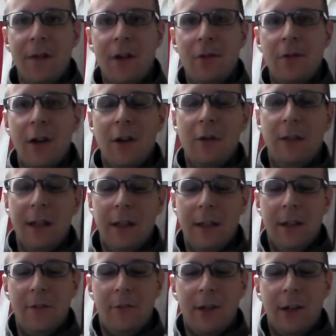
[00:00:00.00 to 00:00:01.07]
Yo yo, lit
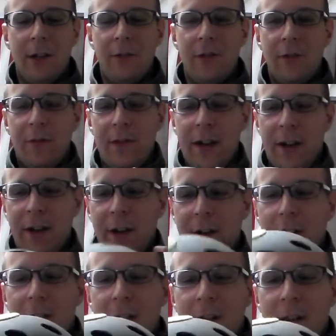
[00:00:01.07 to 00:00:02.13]
lit 100 fire.